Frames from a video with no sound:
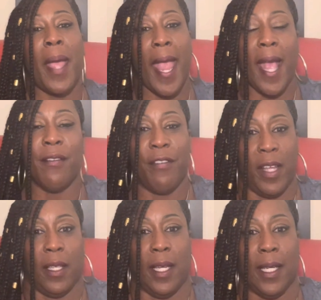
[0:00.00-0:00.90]
and
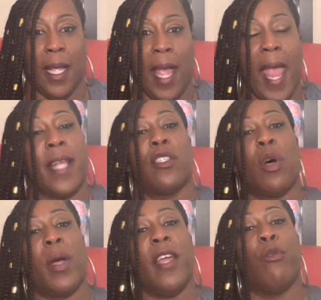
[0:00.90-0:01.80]
villain. And
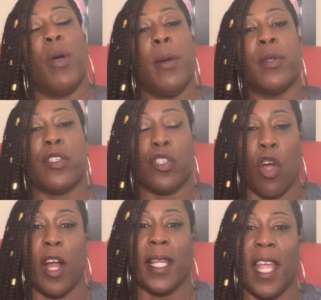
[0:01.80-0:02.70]
so if we would
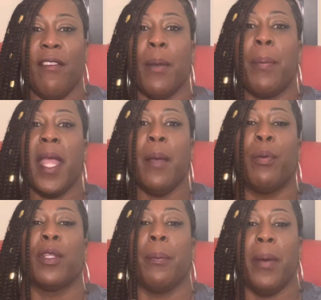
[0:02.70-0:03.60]
start giving
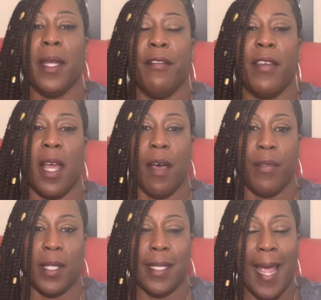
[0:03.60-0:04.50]
people the benefit of
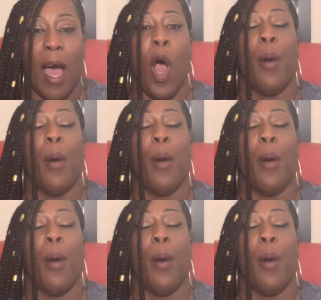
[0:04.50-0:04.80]
the doubt,